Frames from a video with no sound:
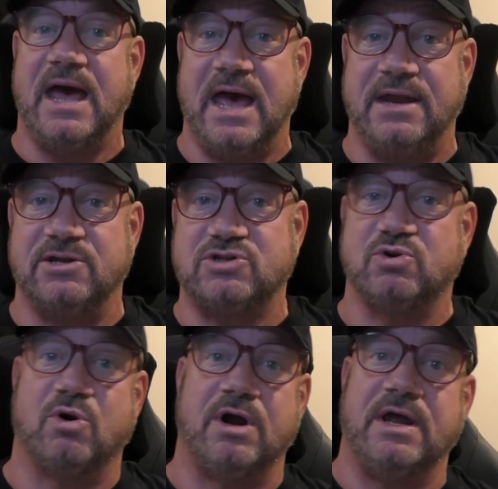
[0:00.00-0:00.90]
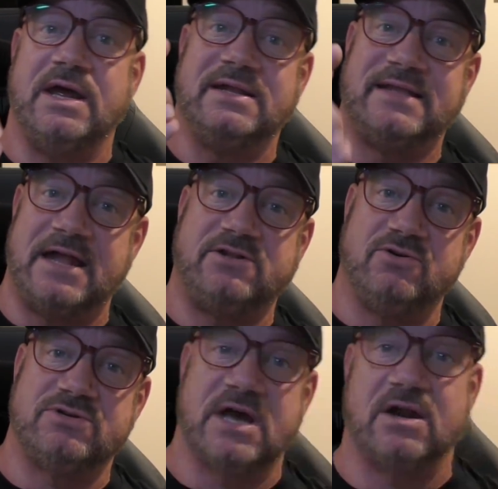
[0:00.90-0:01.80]
End of story. That
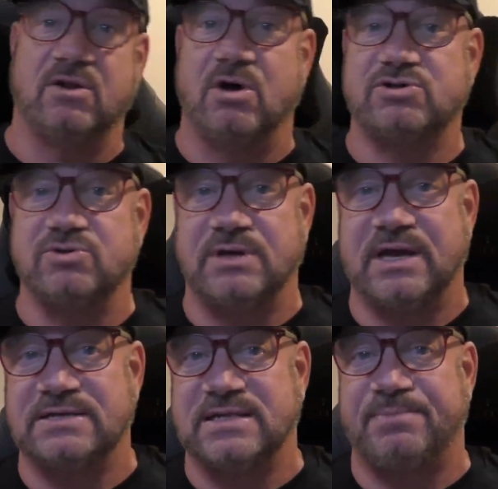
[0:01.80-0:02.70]
dude's got a lawsuit against the